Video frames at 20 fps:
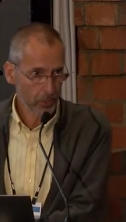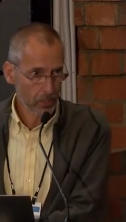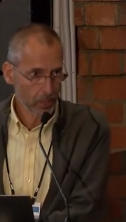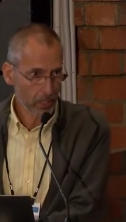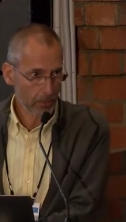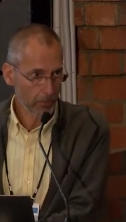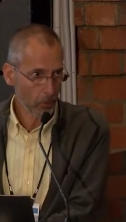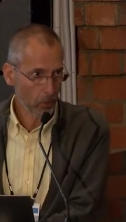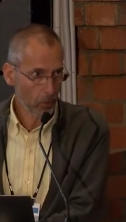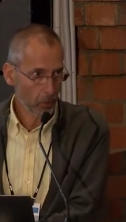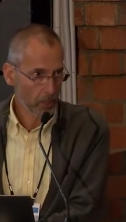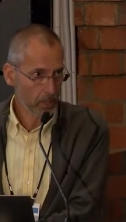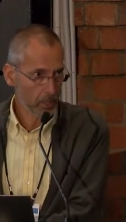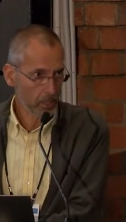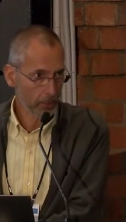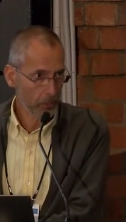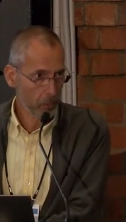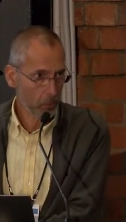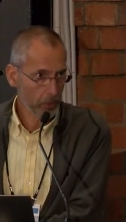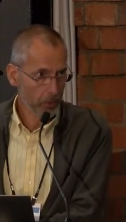to support,
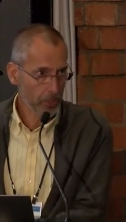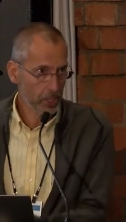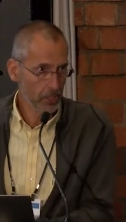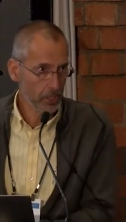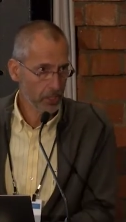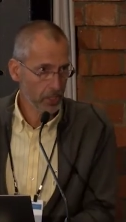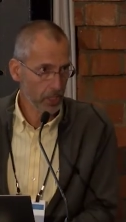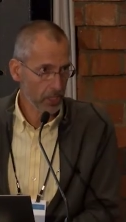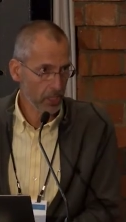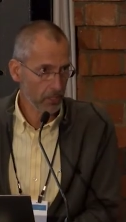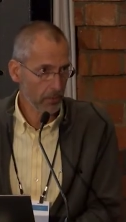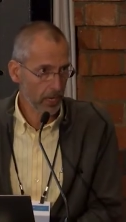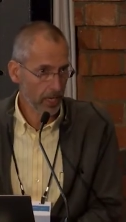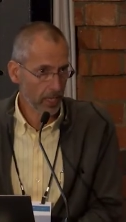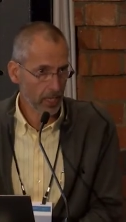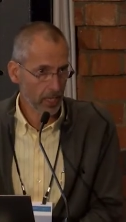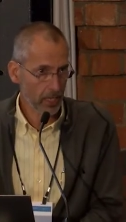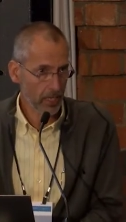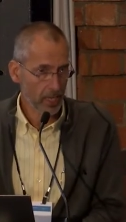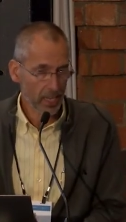support their decision
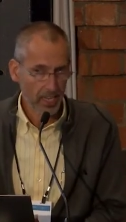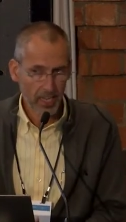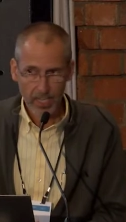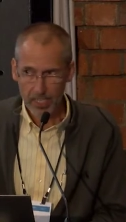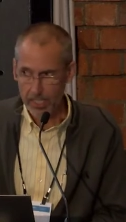making.